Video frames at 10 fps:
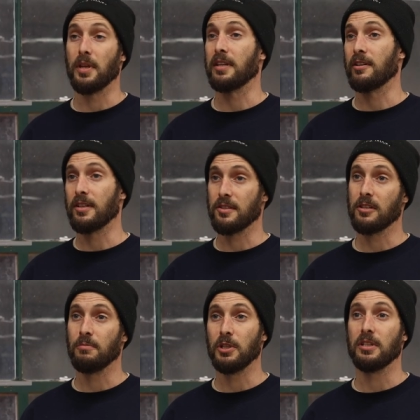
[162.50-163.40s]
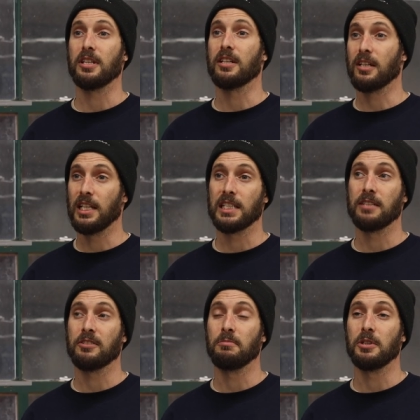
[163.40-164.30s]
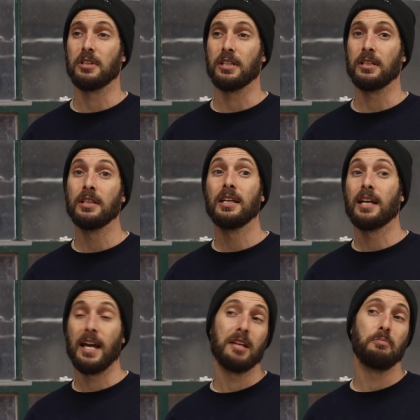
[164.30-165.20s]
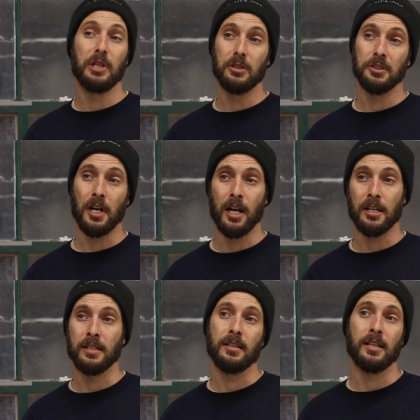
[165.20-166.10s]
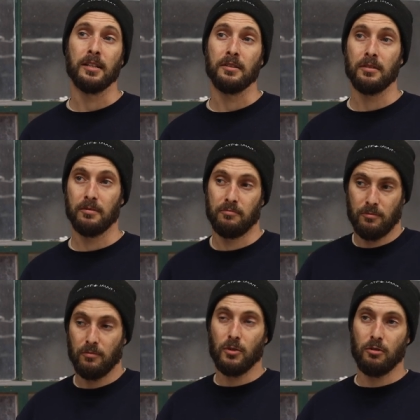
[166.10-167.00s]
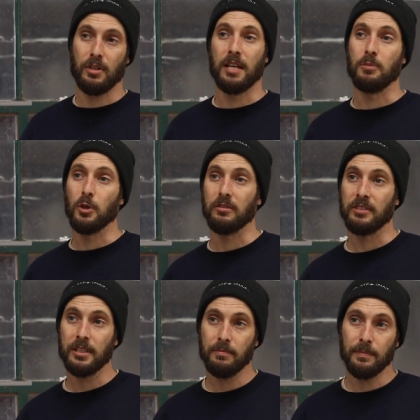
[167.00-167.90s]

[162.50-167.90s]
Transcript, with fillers: that there is a community, a collective community, and build on it and create more of it.